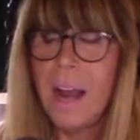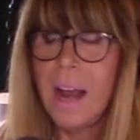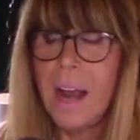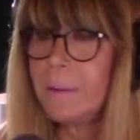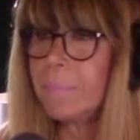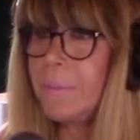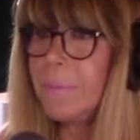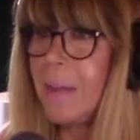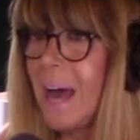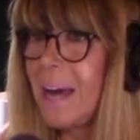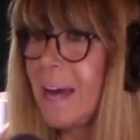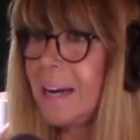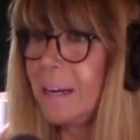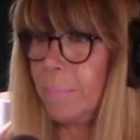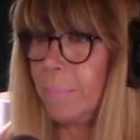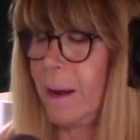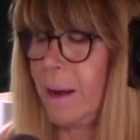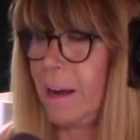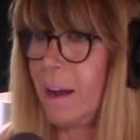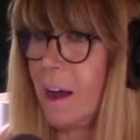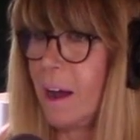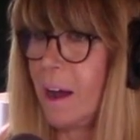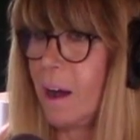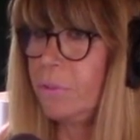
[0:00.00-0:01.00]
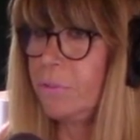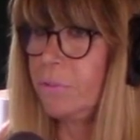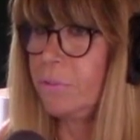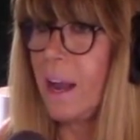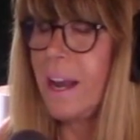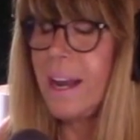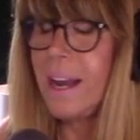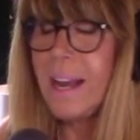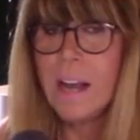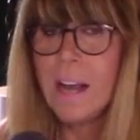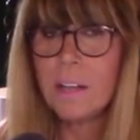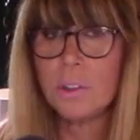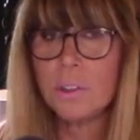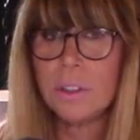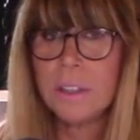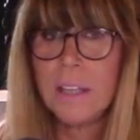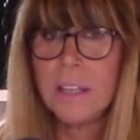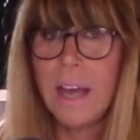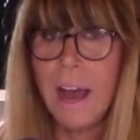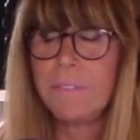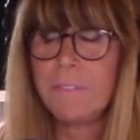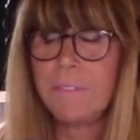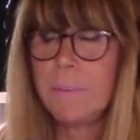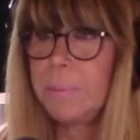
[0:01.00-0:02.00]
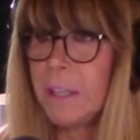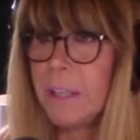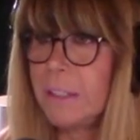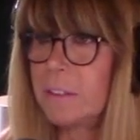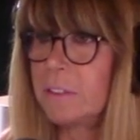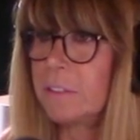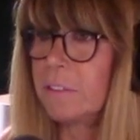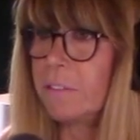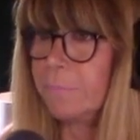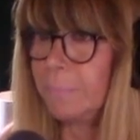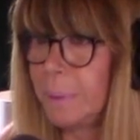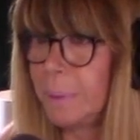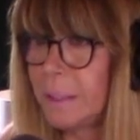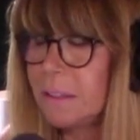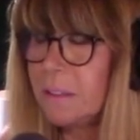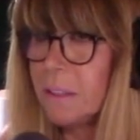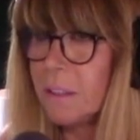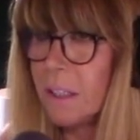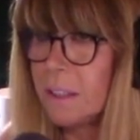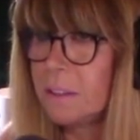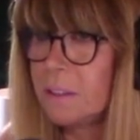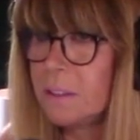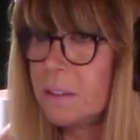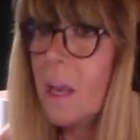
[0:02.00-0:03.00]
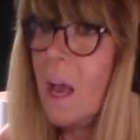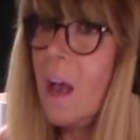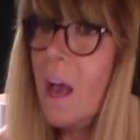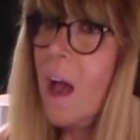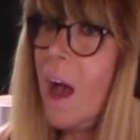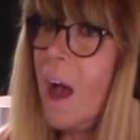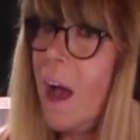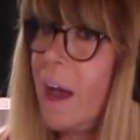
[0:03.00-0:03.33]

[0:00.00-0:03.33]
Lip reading: I am not in my house. I actually have a place of business.